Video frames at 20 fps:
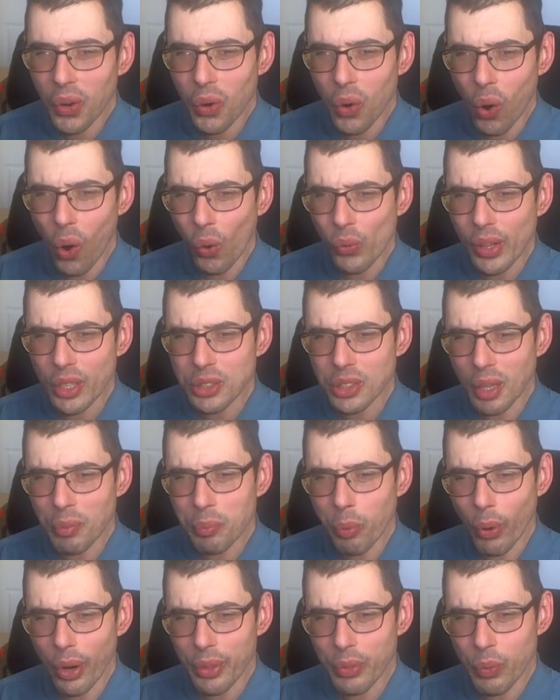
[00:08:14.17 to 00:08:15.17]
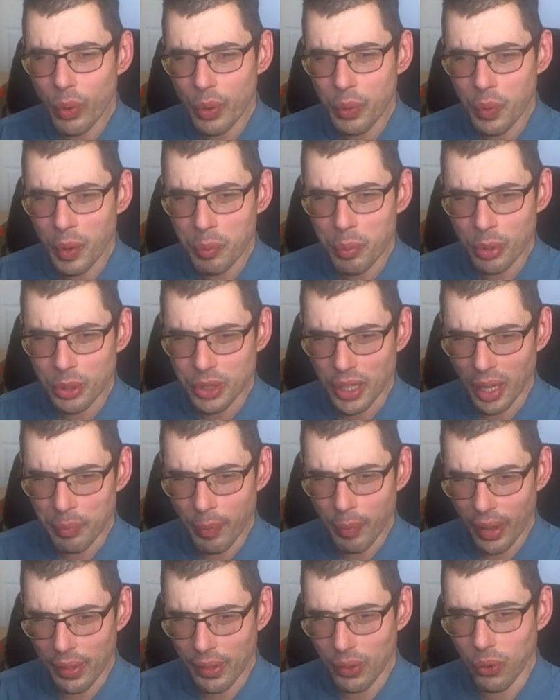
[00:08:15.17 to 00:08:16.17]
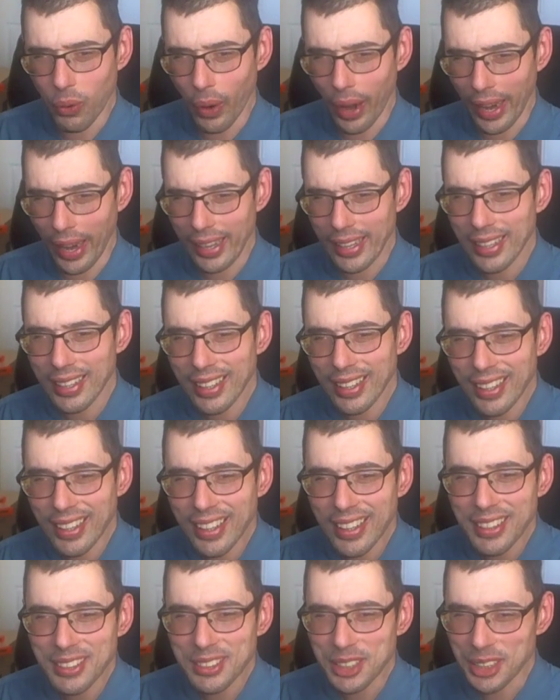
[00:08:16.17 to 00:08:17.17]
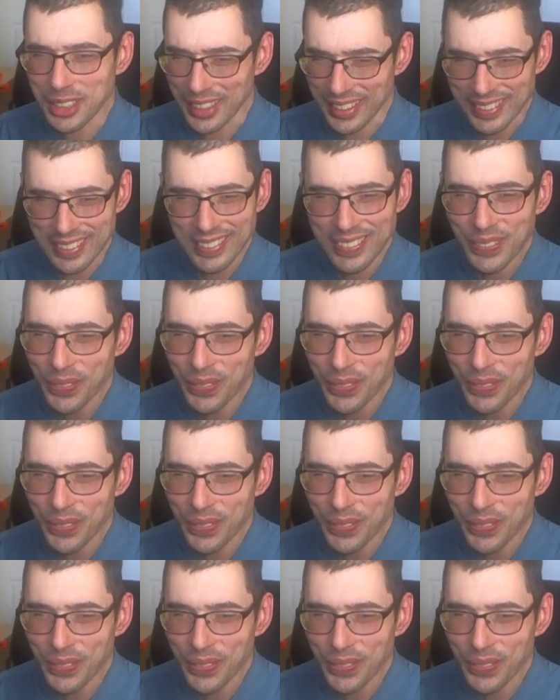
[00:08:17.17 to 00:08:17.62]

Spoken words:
Gold is up 0.33%, by the way. Jeez.